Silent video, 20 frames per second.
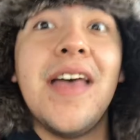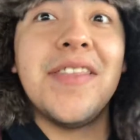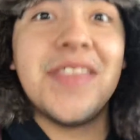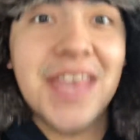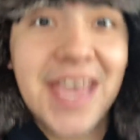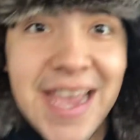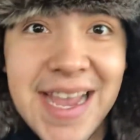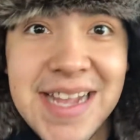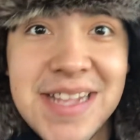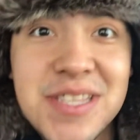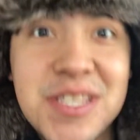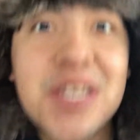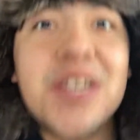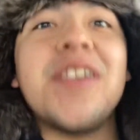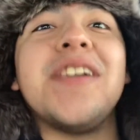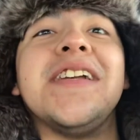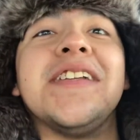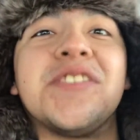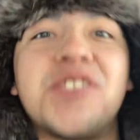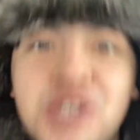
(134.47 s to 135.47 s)
The answer
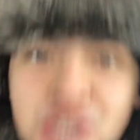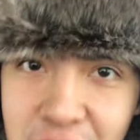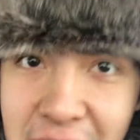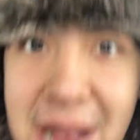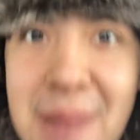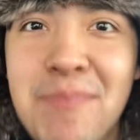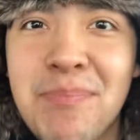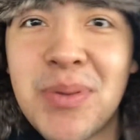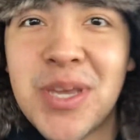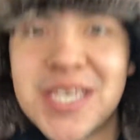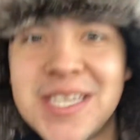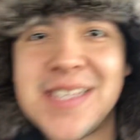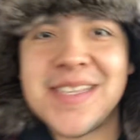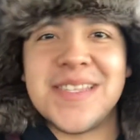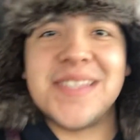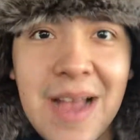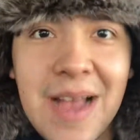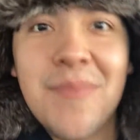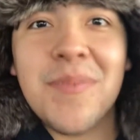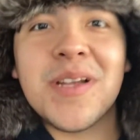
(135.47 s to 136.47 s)
is trap
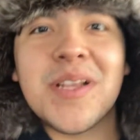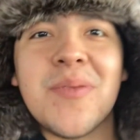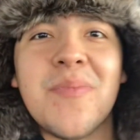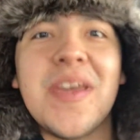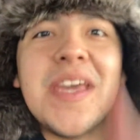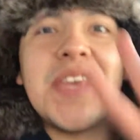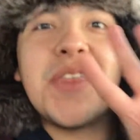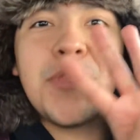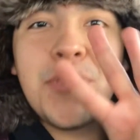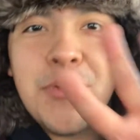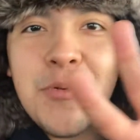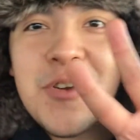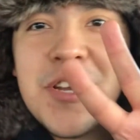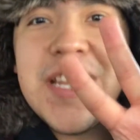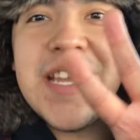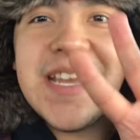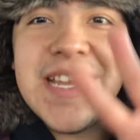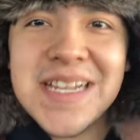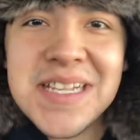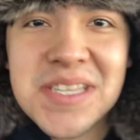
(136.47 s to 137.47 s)
beats. I'm going to make
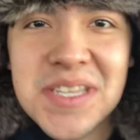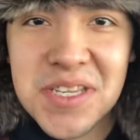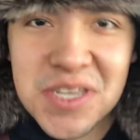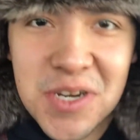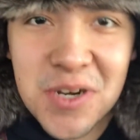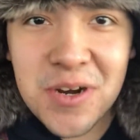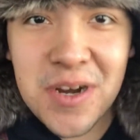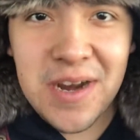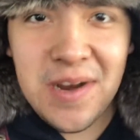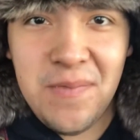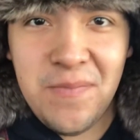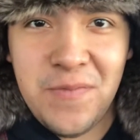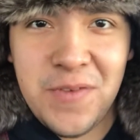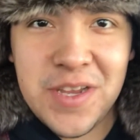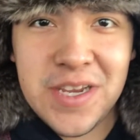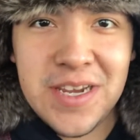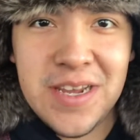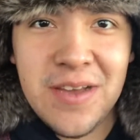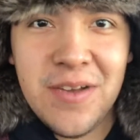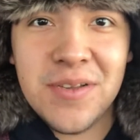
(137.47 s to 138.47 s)
3 Instagram
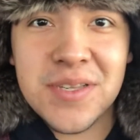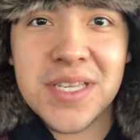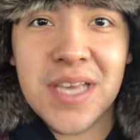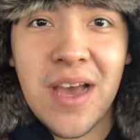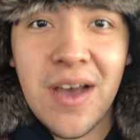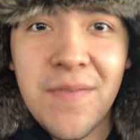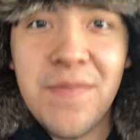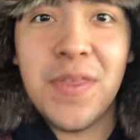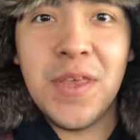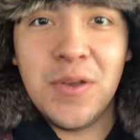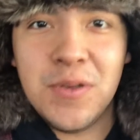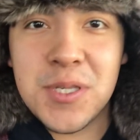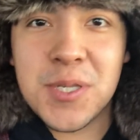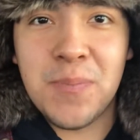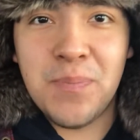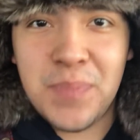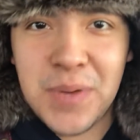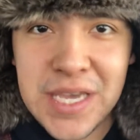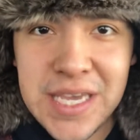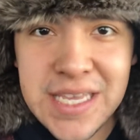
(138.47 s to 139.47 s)
videos of
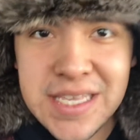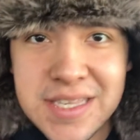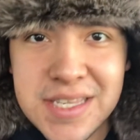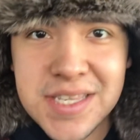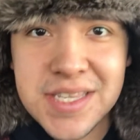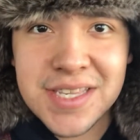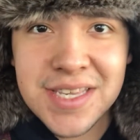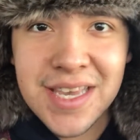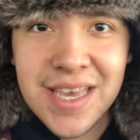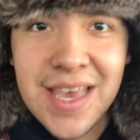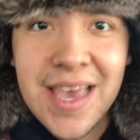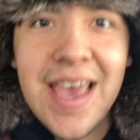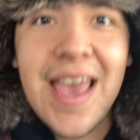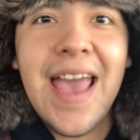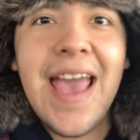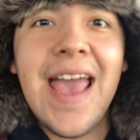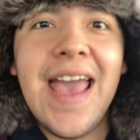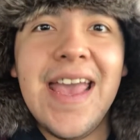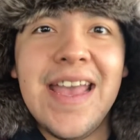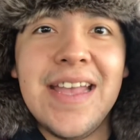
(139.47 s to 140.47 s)
those beats.
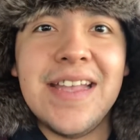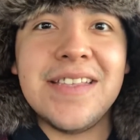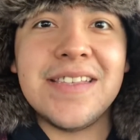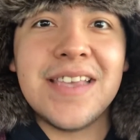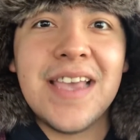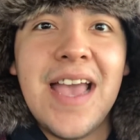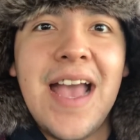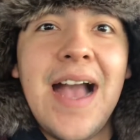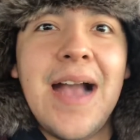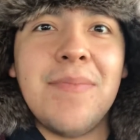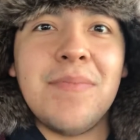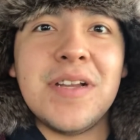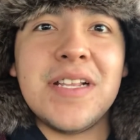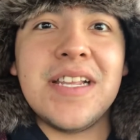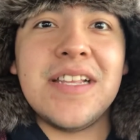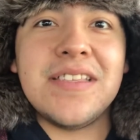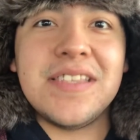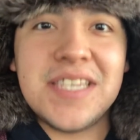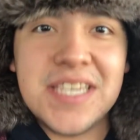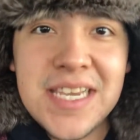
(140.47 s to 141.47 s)
And I'm
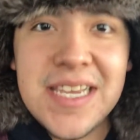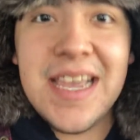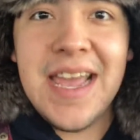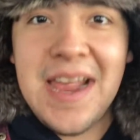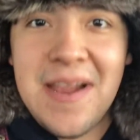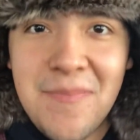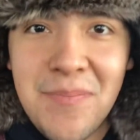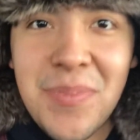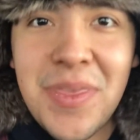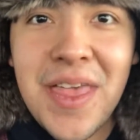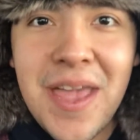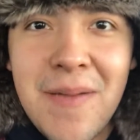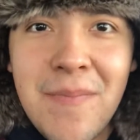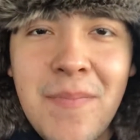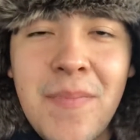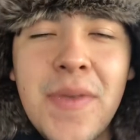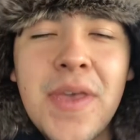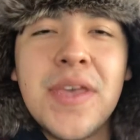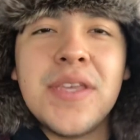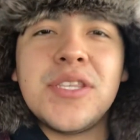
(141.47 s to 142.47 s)
going to DM
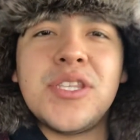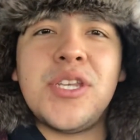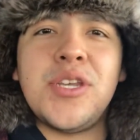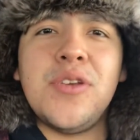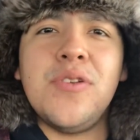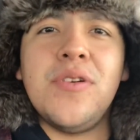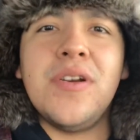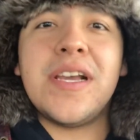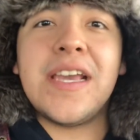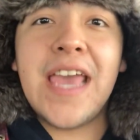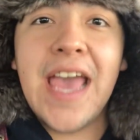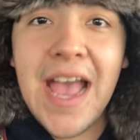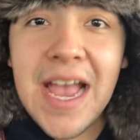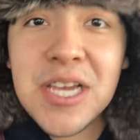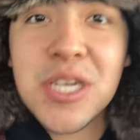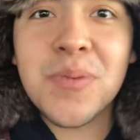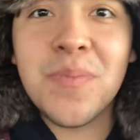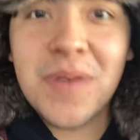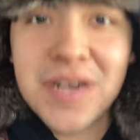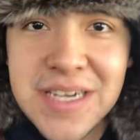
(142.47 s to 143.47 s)
them to
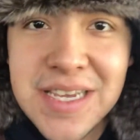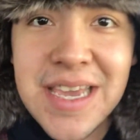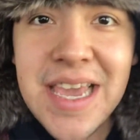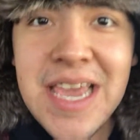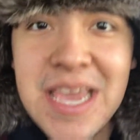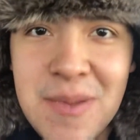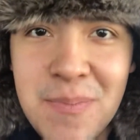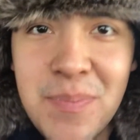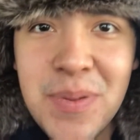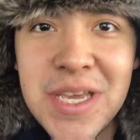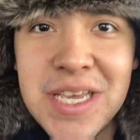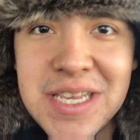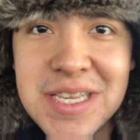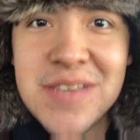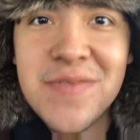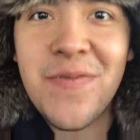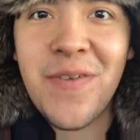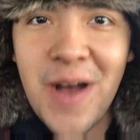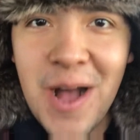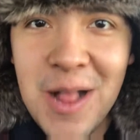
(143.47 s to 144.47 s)
Cash Money
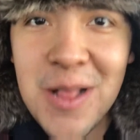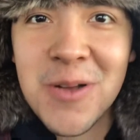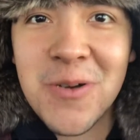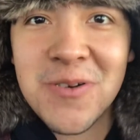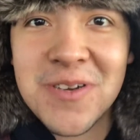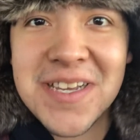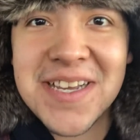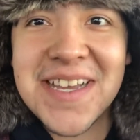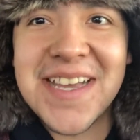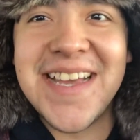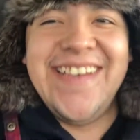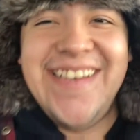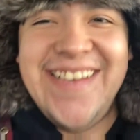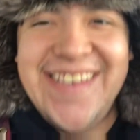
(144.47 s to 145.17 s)
AP's following.